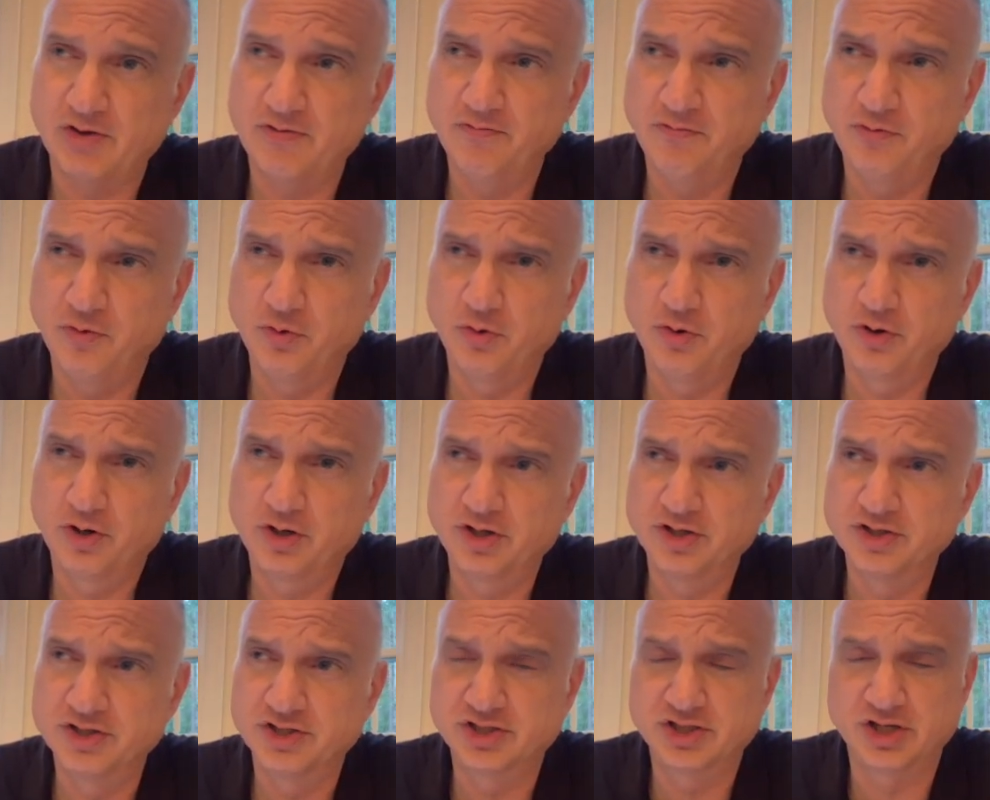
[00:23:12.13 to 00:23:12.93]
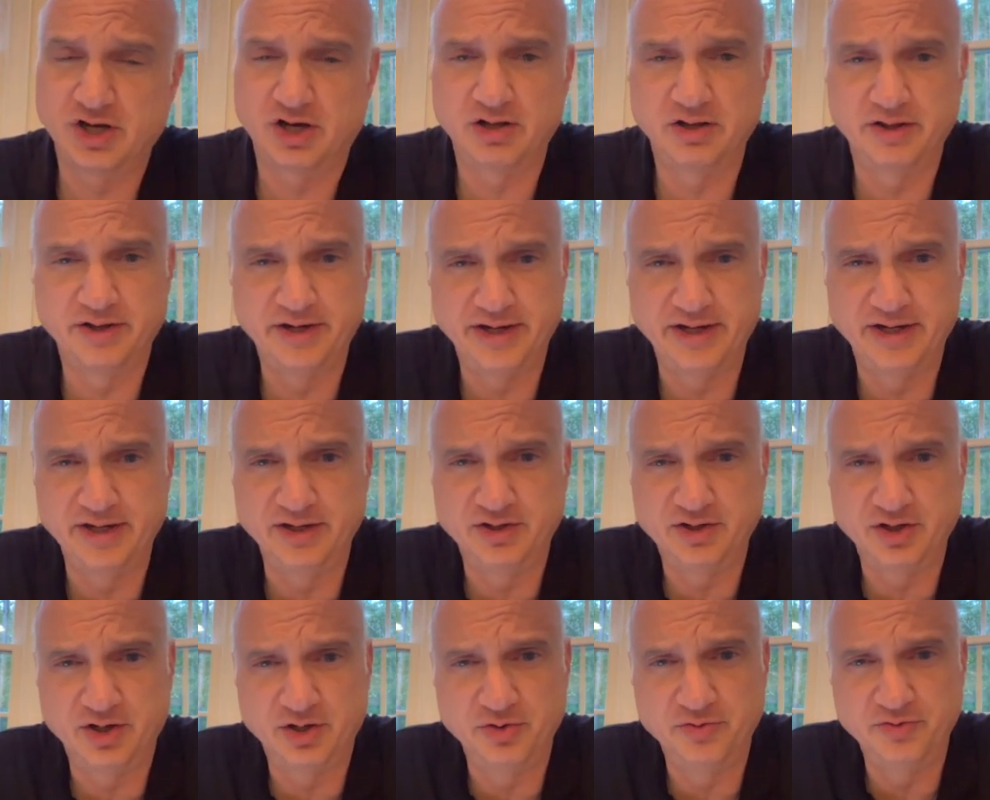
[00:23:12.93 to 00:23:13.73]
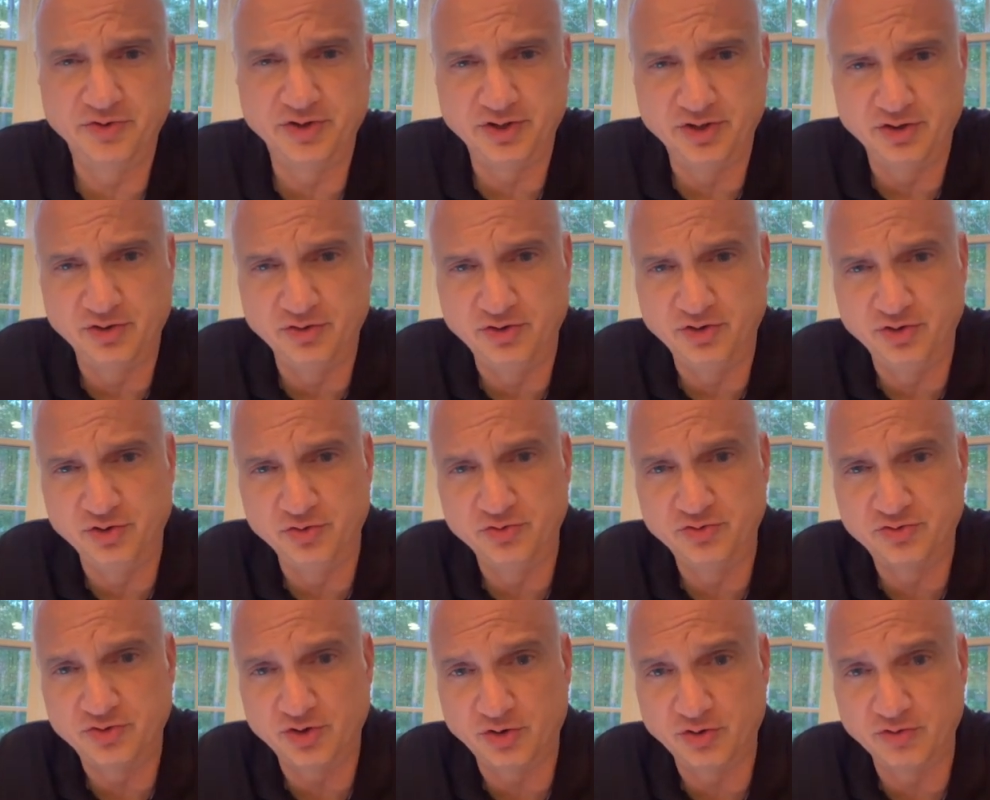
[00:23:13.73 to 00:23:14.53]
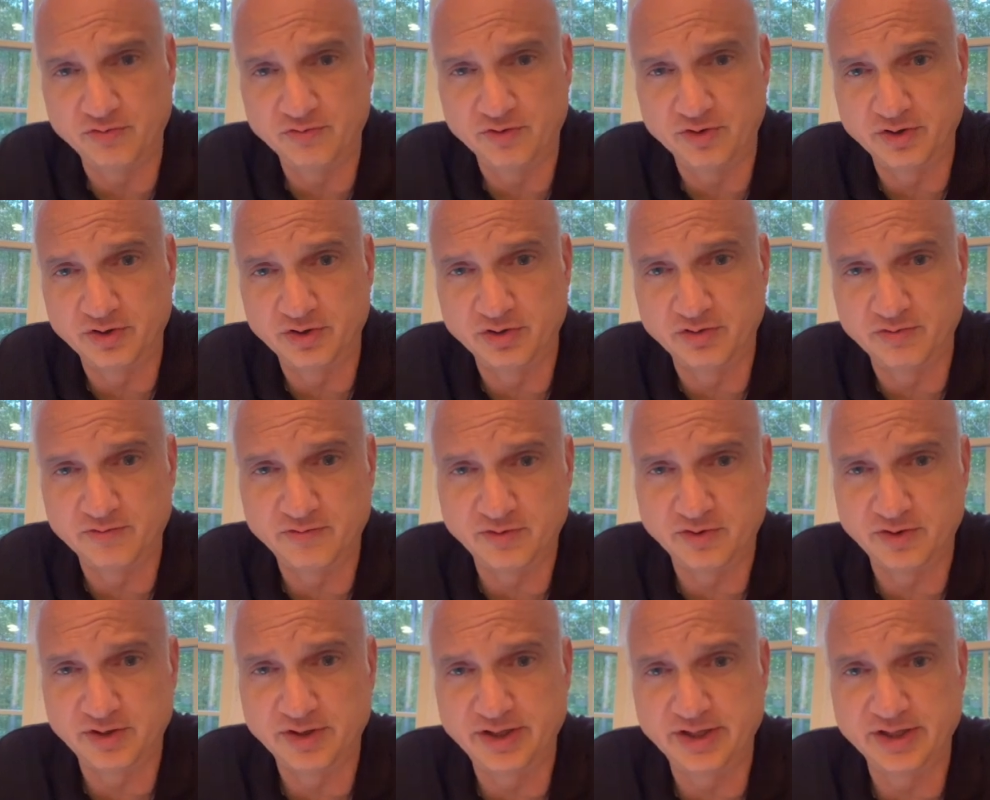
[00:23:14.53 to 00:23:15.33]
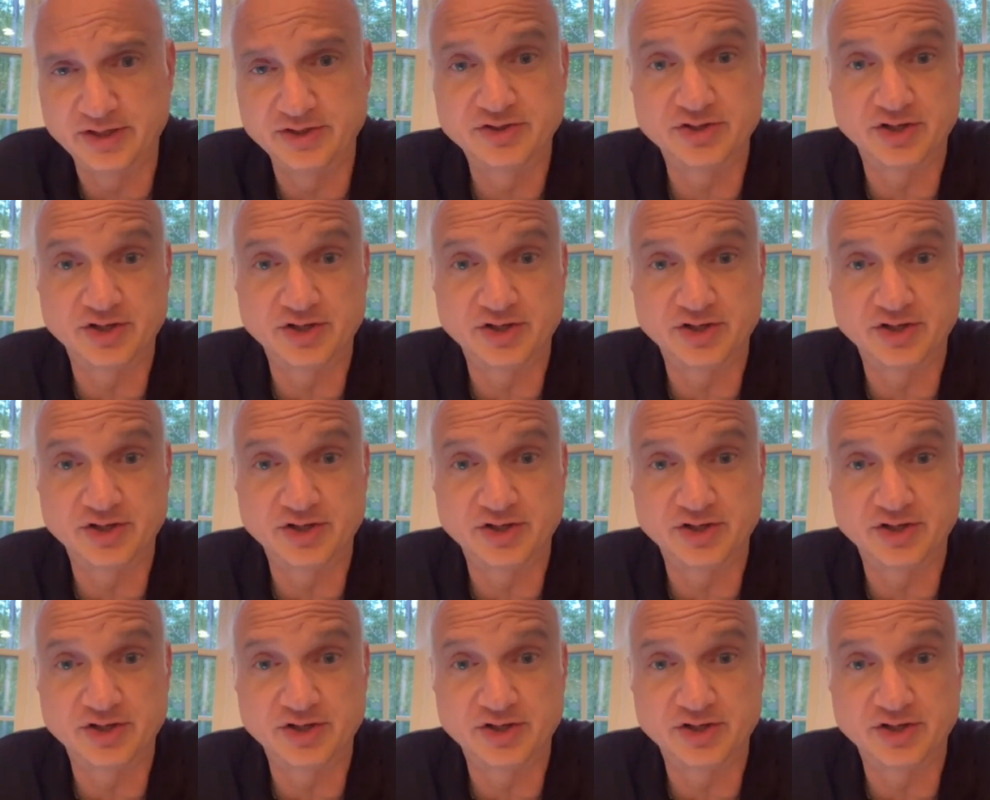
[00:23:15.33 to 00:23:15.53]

for consolidating code that you use over and over again,